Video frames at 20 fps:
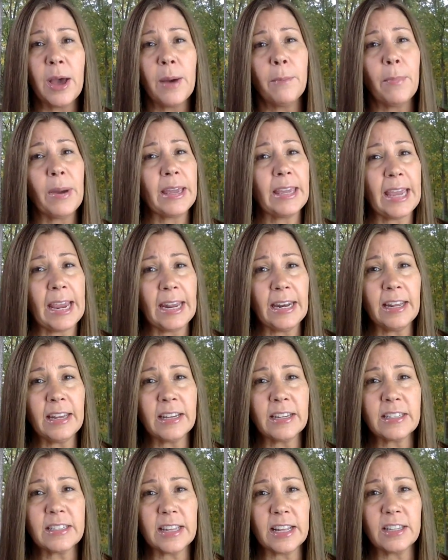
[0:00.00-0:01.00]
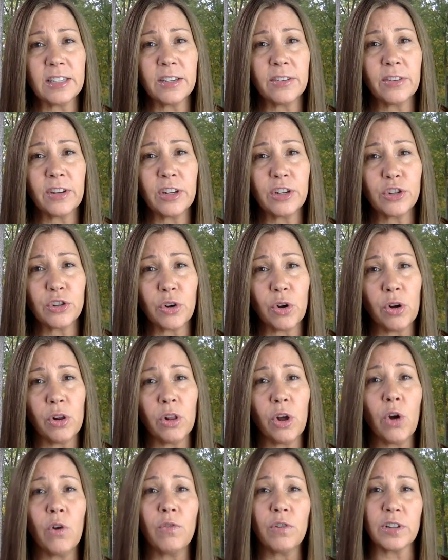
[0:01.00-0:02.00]
by gaining a sense of control
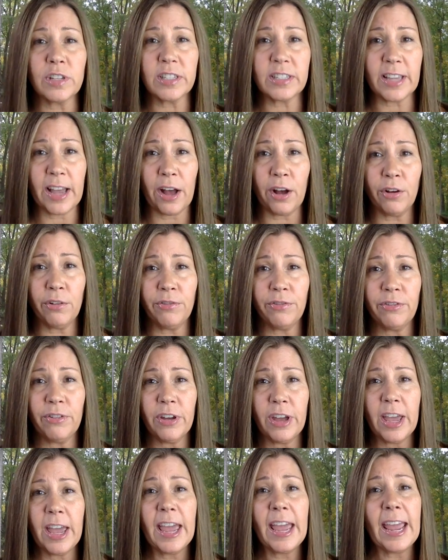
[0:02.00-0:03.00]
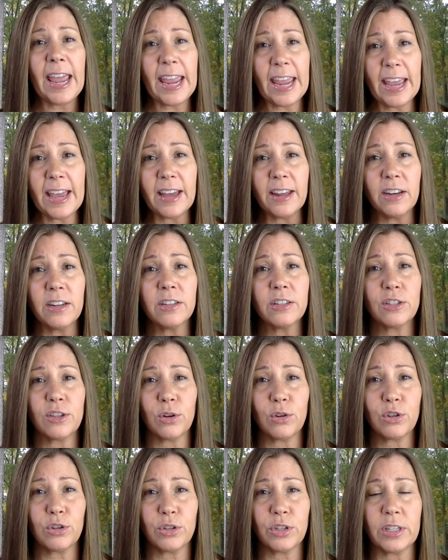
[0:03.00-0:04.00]
over self and social